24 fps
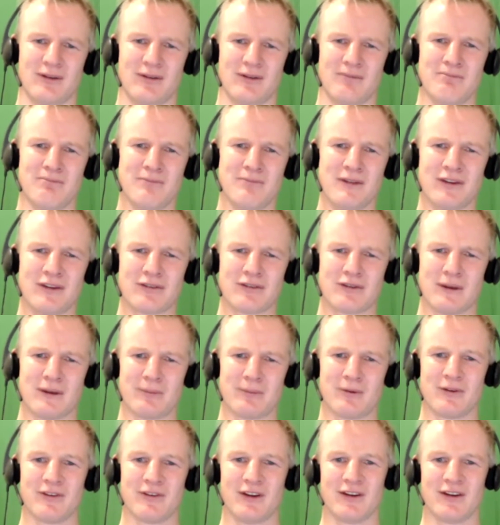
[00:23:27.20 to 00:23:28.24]

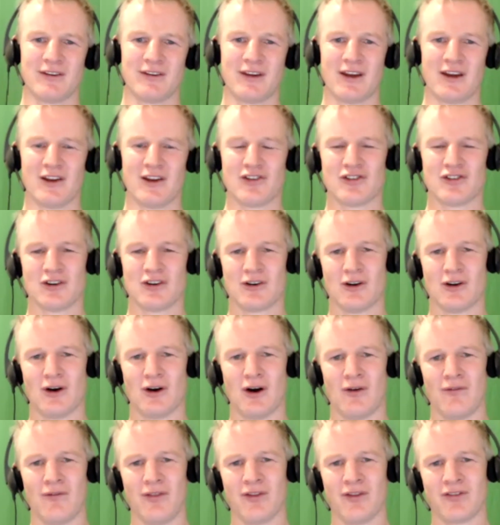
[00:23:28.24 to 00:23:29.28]
misrepresentation
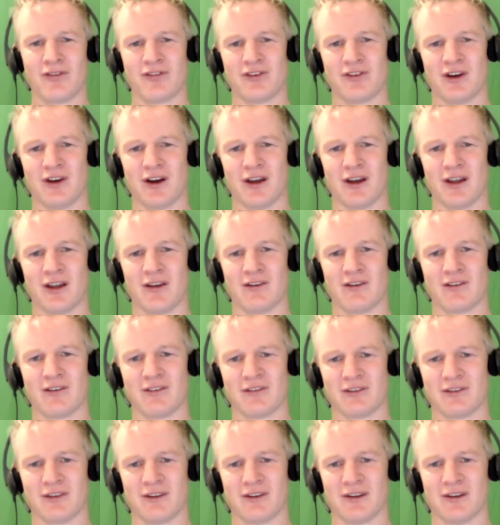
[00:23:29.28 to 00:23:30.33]
of the
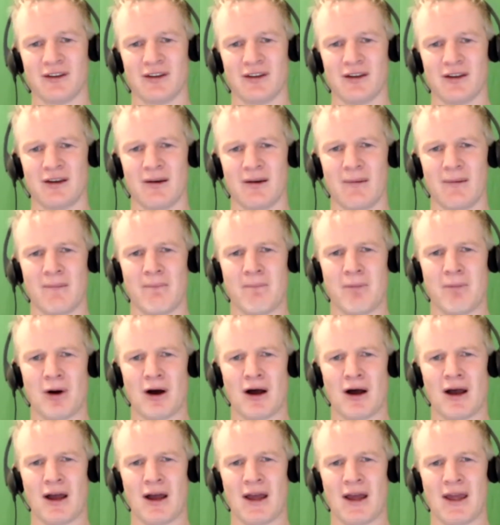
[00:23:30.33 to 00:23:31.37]
science
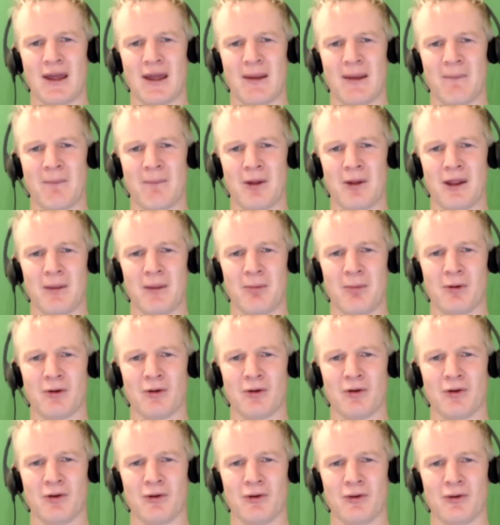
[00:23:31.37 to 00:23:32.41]
by people
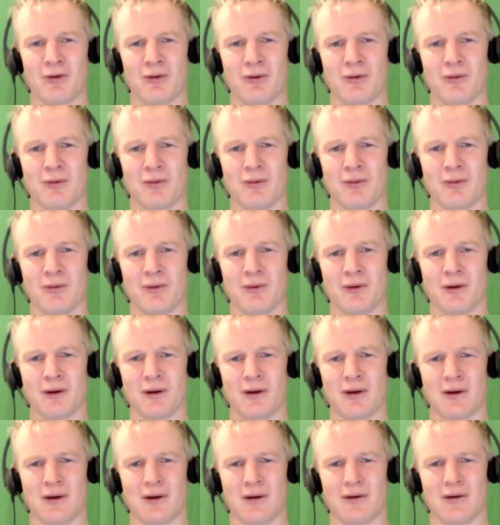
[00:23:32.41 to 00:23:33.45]
who uh,
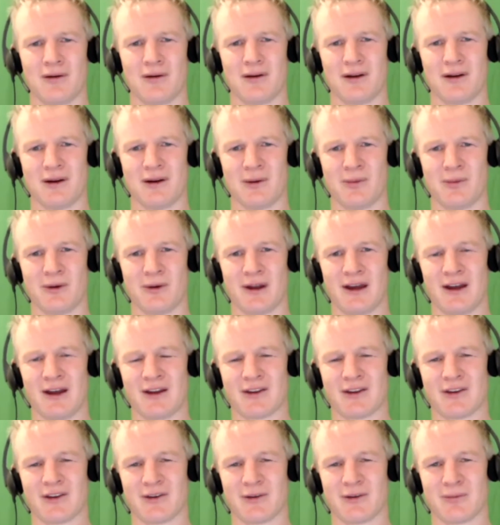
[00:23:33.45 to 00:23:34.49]
I would
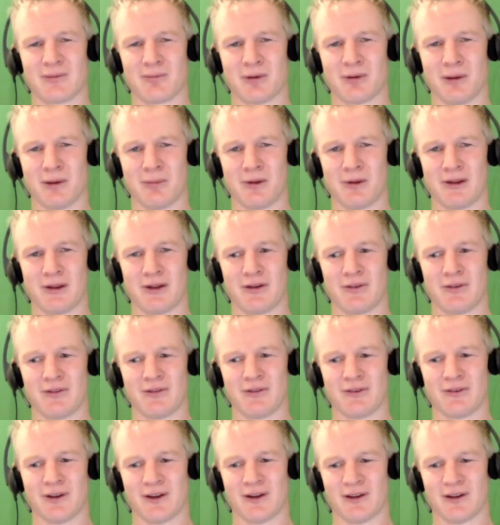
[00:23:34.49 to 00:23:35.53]
argue probably have
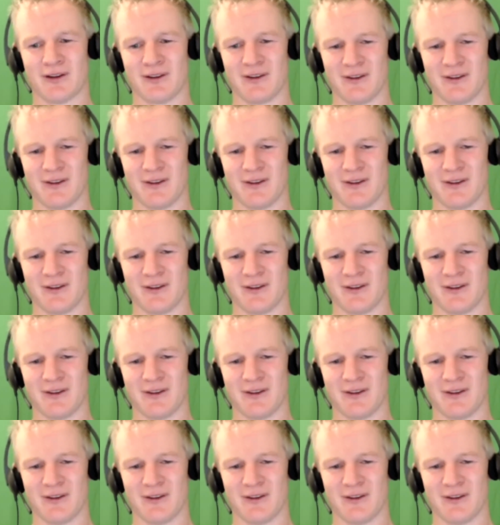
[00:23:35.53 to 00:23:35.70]
uh,